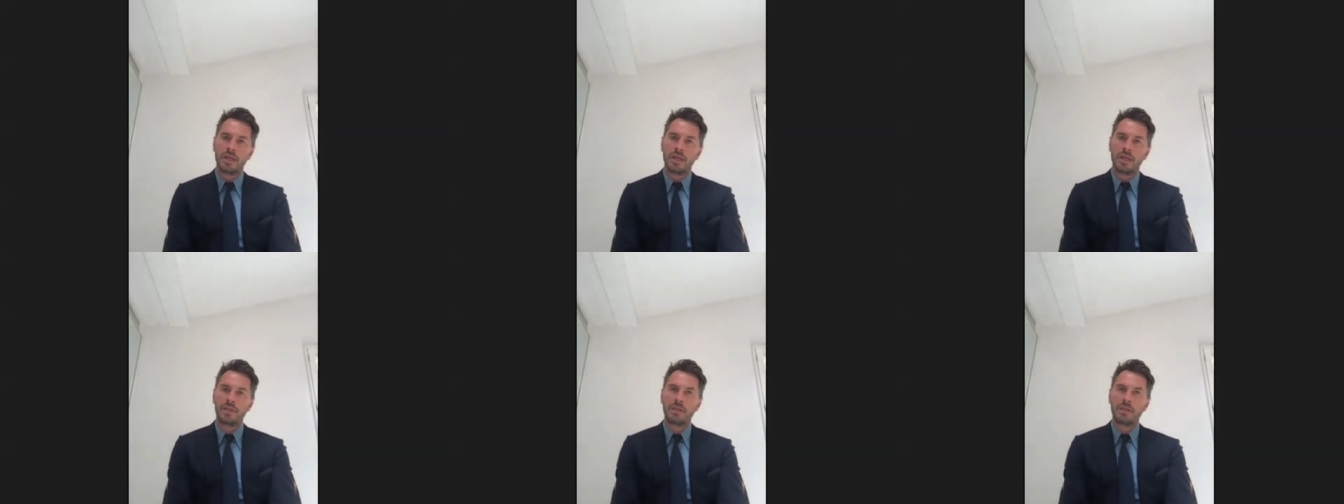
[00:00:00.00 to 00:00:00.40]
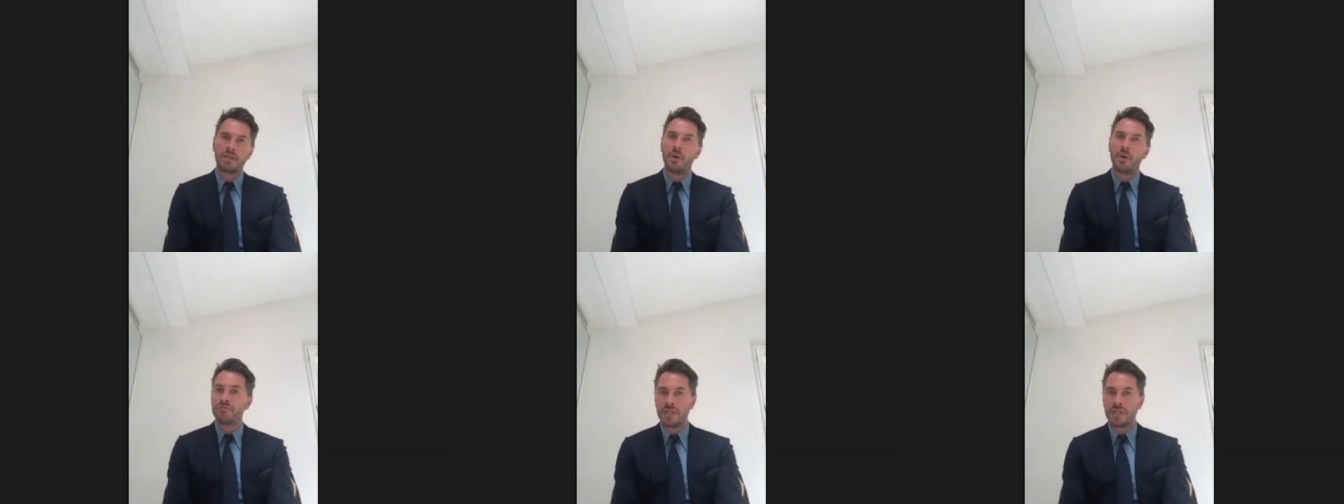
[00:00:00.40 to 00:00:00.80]
I think
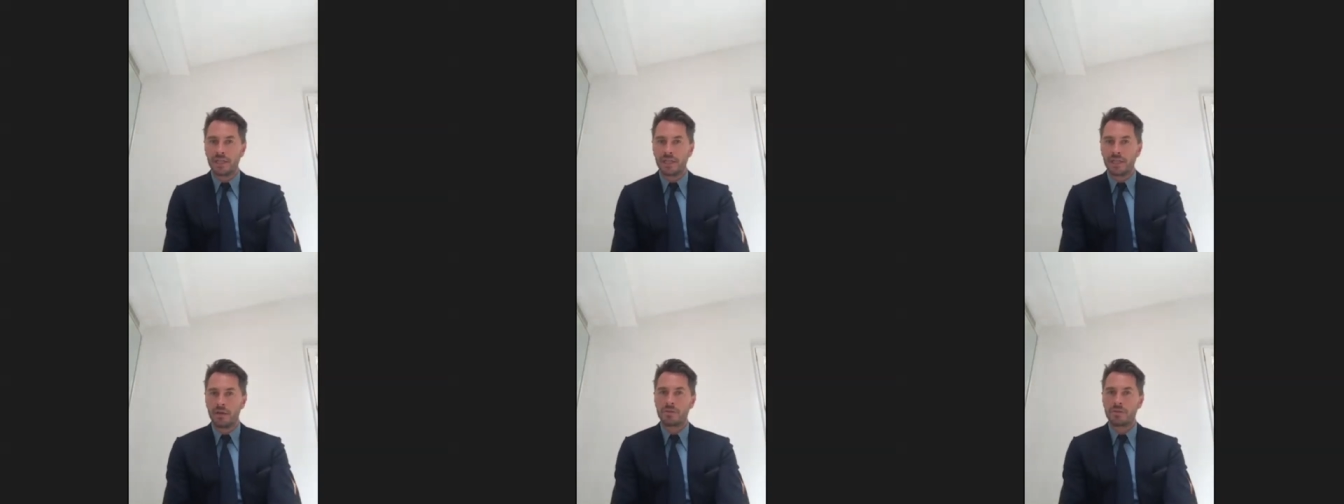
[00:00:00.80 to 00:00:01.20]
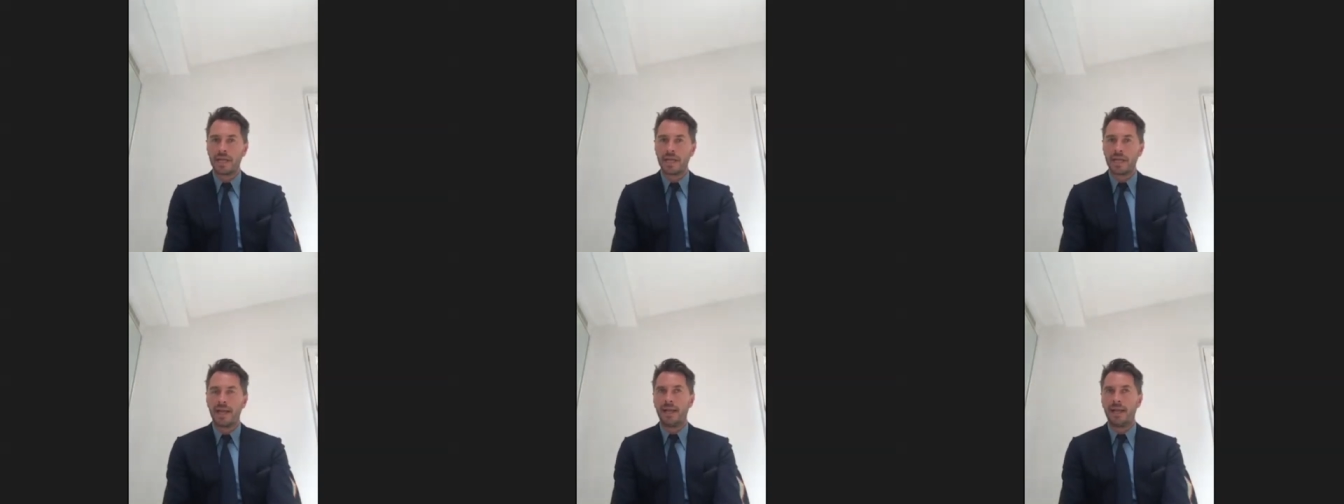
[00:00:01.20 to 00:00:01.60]
no one really knows
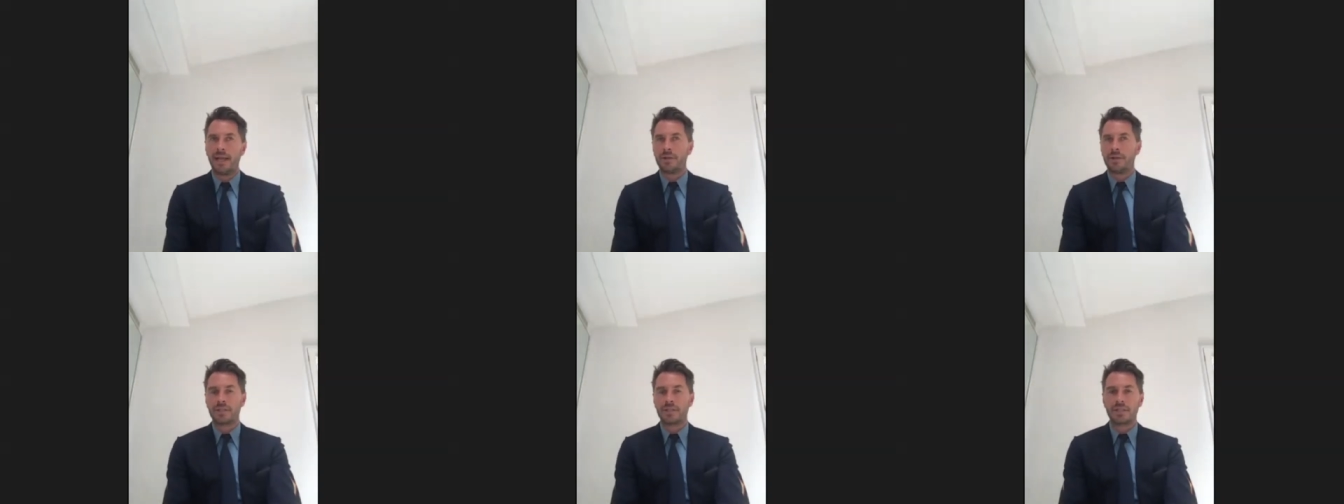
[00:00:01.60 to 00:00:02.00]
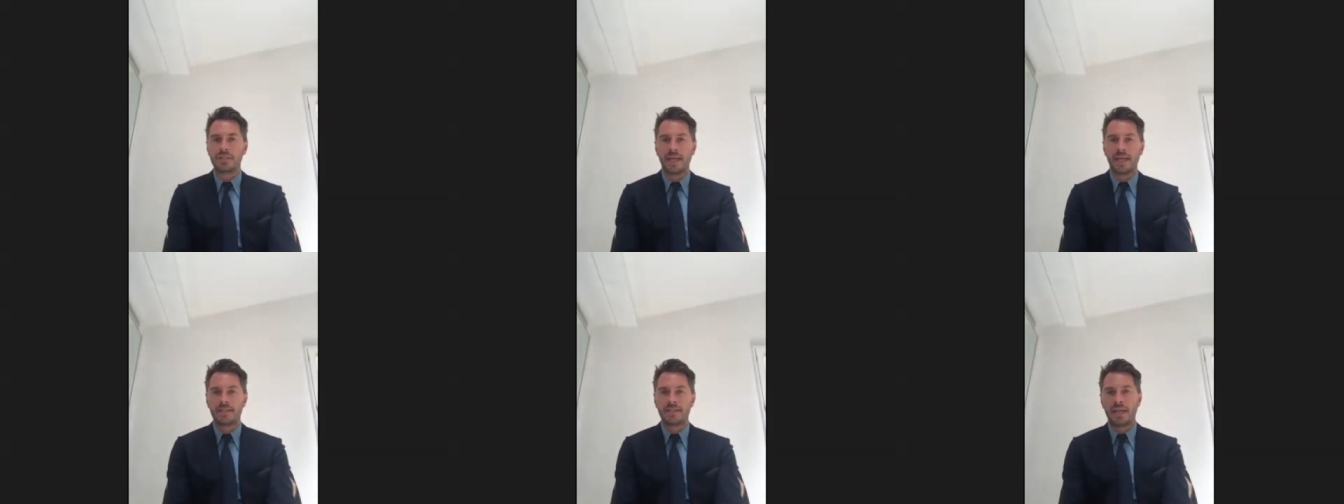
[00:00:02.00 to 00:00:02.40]
how long it's going to
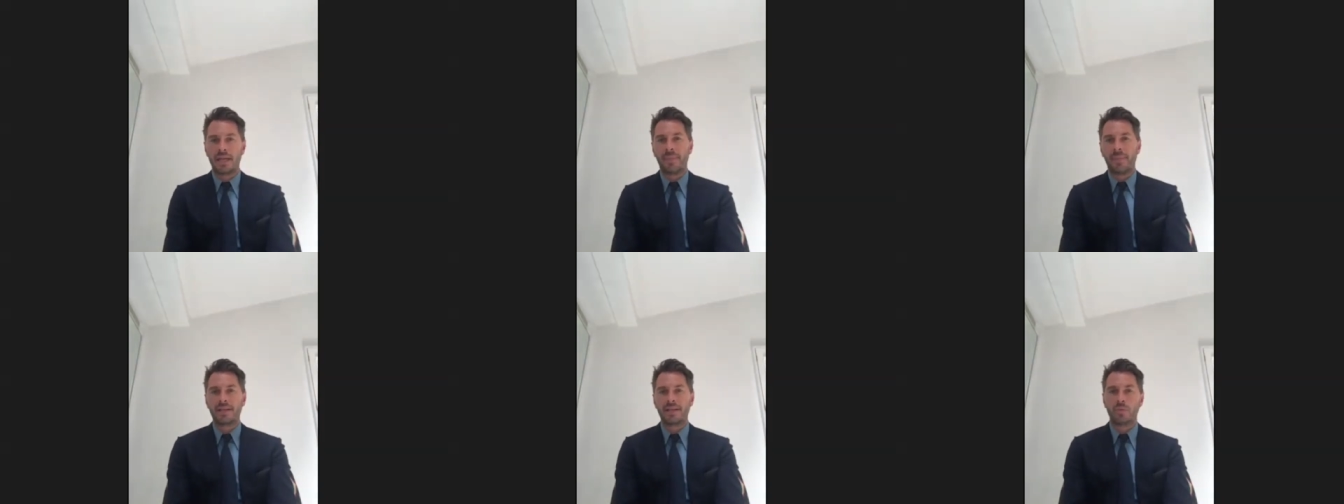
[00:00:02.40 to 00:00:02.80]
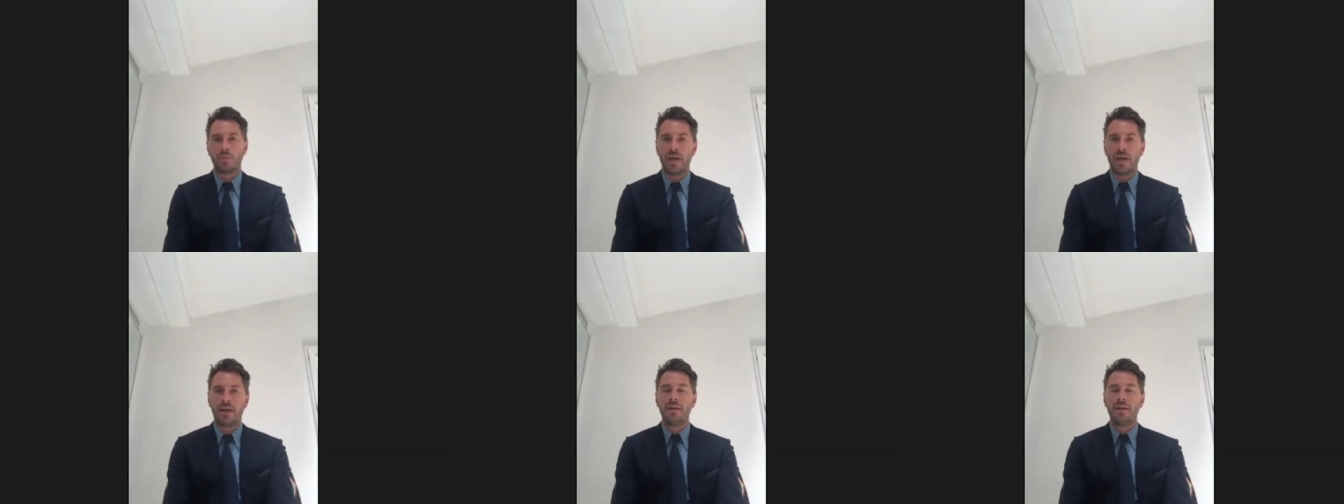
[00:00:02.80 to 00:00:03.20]
take to get back to
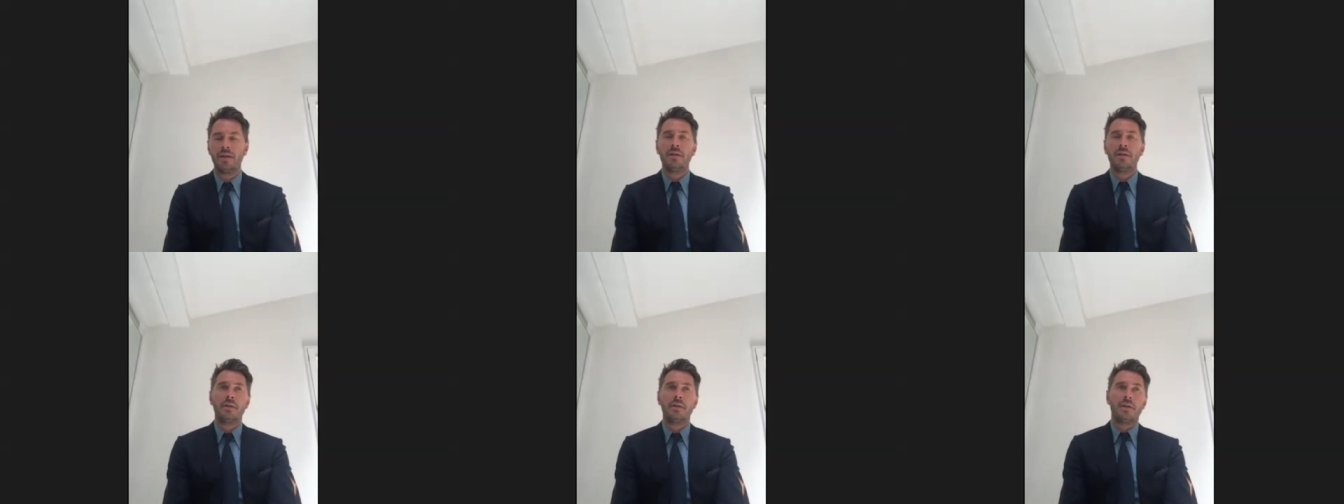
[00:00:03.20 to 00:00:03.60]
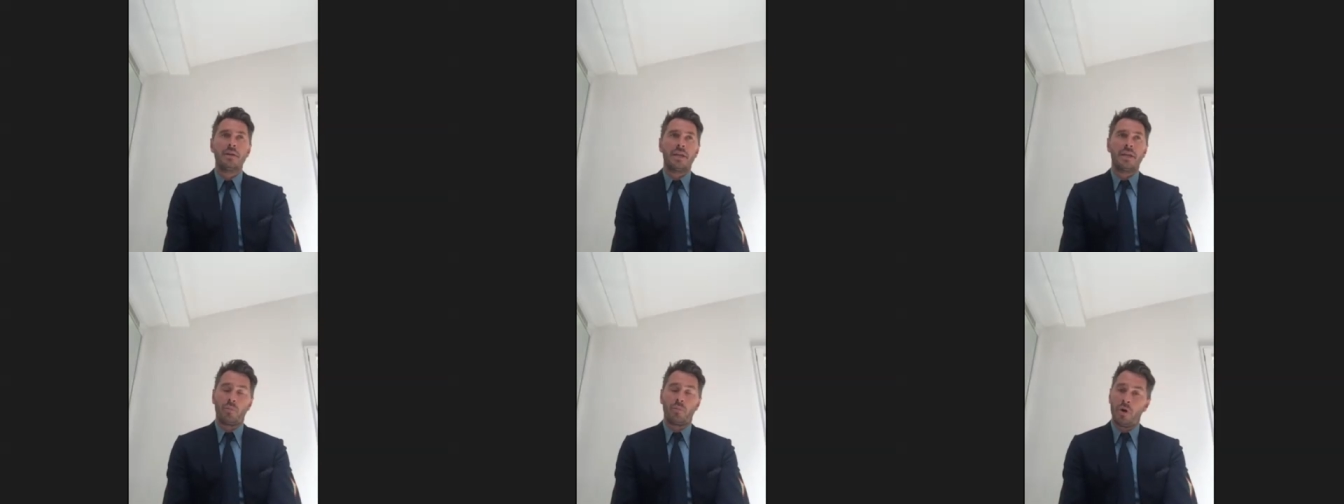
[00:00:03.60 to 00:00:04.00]
where
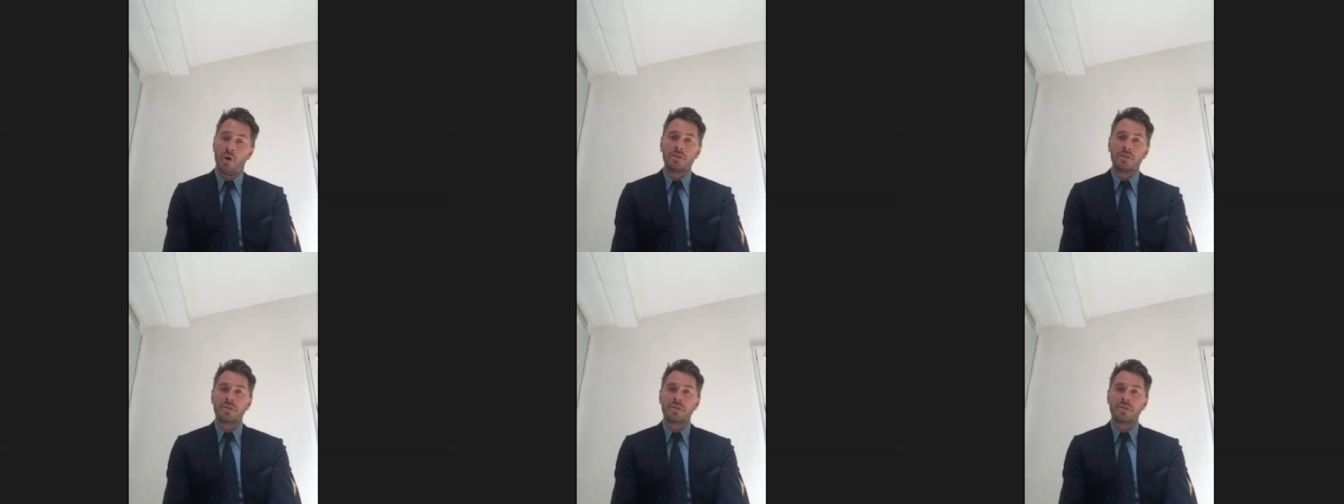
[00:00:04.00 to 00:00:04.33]
it was.